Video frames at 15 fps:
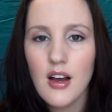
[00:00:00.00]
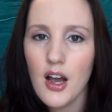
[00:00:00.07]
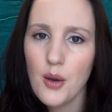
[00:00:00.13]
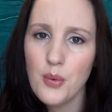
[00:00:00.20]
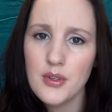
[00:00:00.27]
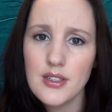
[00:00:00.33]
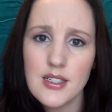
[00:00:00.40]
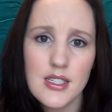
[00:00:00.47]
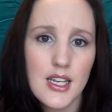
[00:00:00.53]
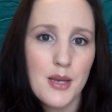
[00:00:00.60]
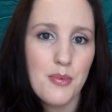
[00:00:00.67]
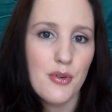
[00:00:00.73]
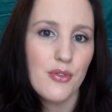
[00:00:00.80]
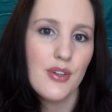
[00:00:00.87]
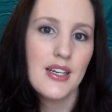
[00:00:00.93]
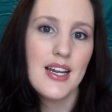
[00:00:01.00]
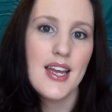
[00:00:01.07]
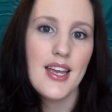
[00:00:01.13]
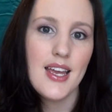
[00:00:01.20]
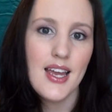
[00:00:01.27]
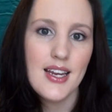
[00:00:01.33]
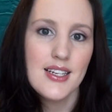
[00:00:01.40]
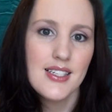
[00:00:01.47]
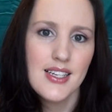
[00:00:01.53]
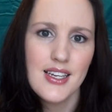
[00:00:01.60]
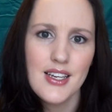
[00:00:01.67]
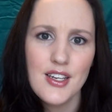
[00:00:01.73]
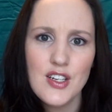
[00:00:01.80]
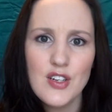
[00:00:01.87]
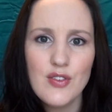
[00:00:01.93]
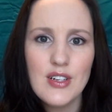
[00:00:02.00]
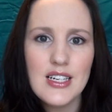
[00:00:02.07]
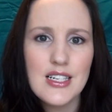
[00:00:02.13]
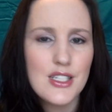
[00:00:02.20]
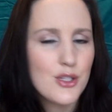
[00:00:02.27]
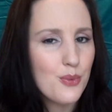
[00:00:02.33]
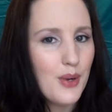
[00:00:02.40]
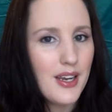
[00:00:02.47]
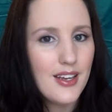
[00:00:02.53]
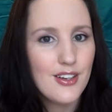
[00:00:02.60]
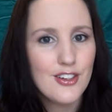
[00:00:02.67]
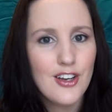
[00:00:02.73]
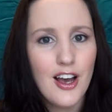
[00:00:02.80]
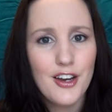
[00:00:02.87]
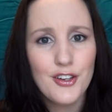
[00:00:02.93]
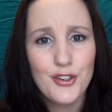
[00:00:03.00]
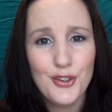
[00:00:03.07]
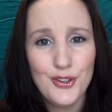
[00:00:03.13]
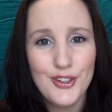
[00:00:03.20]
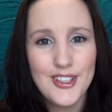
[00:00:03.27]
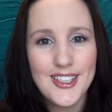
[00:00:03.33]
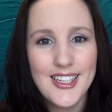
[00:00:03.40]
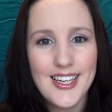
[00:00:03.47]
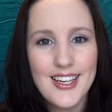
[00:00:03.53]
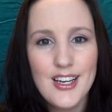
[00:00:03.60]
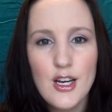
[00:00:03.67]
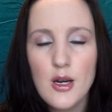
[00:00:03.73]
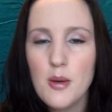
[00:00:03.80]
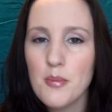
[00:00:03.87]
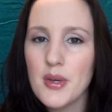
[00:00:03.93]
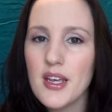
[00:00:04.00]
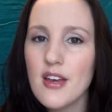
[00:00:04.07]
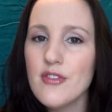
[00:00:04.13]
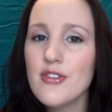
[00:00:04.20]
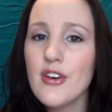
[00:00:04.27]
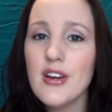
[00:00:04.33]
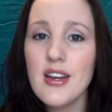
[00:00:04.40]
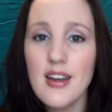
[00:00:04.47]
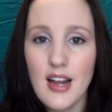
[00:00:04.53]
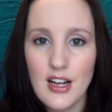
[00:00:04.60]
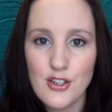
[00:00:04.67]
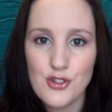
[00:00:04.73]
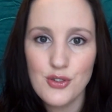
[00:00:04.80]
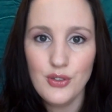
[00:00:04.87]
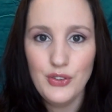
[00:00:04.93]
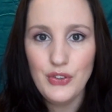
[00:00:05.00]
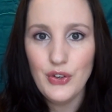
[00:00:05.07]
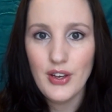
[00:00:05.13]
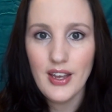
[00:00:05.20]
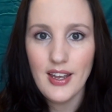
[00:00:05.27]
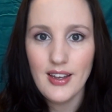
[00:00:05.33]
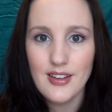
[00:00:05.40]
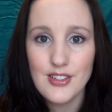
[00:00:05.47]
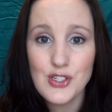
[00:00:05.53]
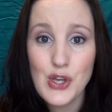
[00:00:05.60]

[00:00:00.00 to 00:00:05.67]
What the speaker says: I wanted to keep it really easy, really sweet, kind of girly, but yet very natural looking.